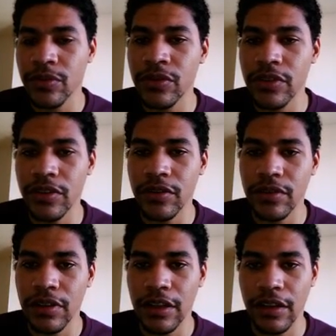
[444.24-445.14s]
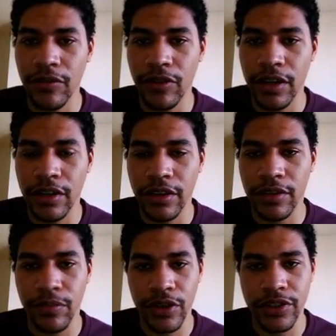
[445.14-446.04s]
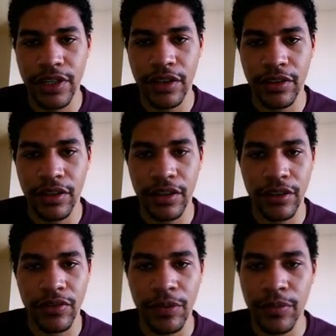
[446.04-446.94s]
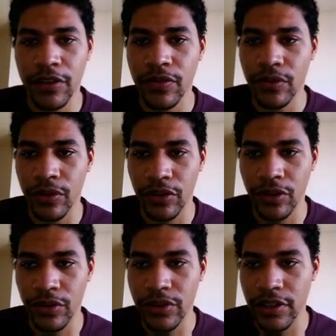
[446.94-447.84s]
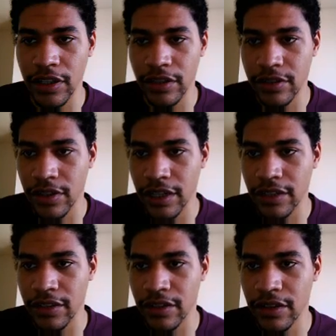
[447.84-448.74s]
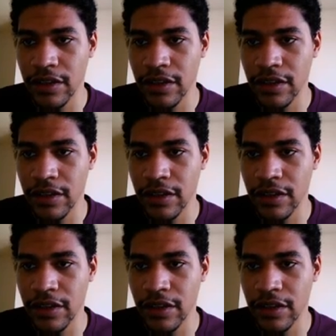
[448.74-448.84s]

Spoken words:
So 1 click brings down the drop down for your selected